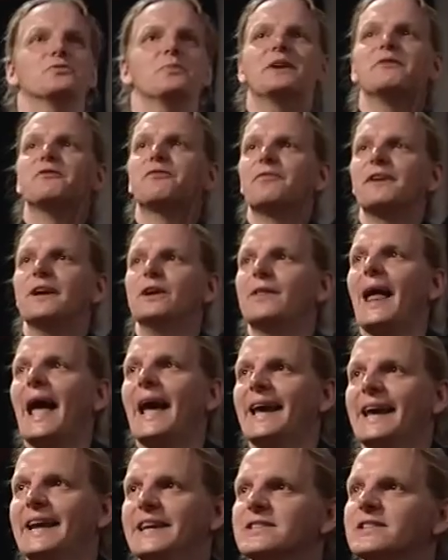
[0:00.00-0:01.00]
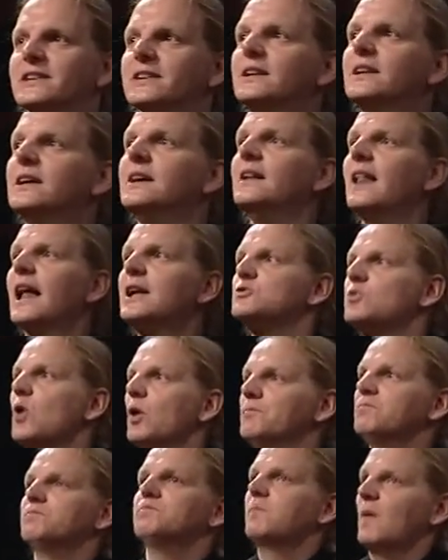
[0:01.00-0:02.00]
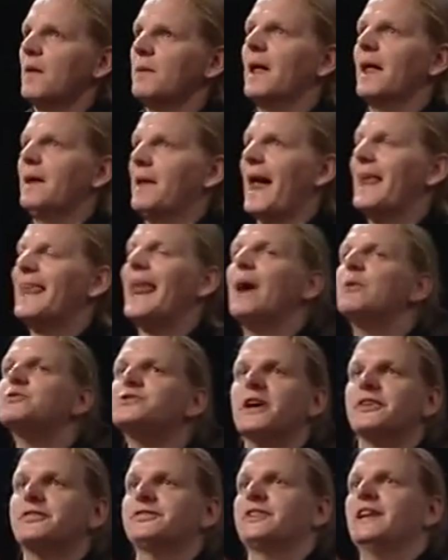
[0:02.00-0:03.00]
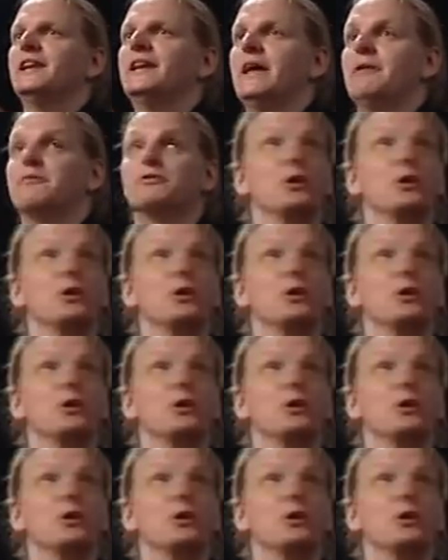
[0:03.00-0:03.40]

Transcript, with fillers: and we can feel that heat. That's what allows us to live,